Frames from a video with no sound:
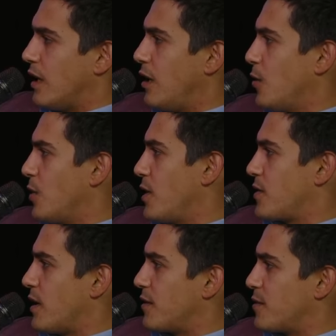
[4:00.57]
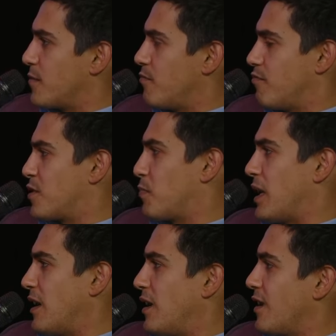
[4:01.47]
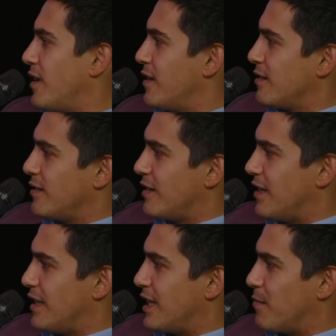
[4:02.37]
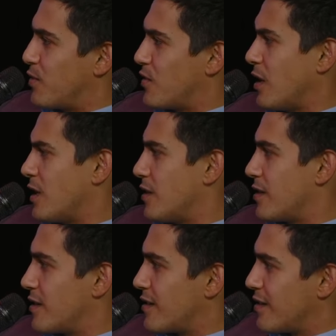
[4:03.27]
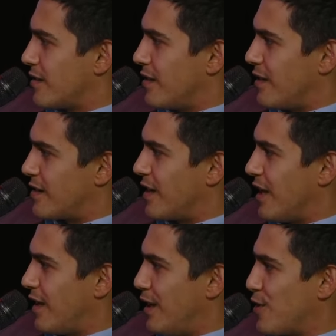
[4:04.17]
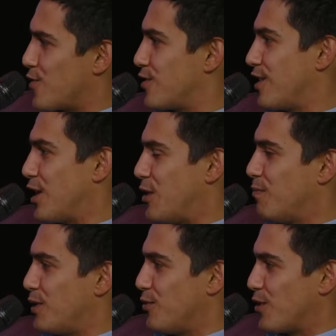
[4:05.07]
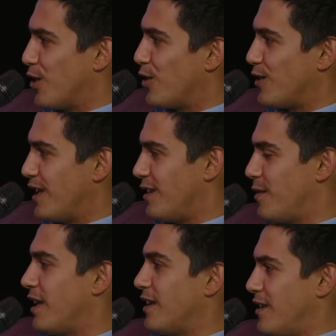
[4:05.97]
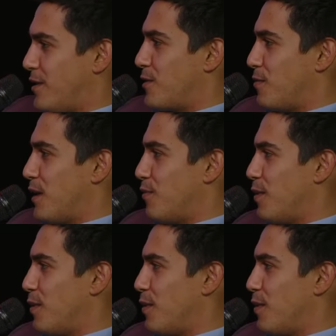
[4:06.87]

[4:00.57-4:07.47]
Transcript: I noticed a spike in GitHub stars. Is that an interesting company or not? And I mean, like, this is me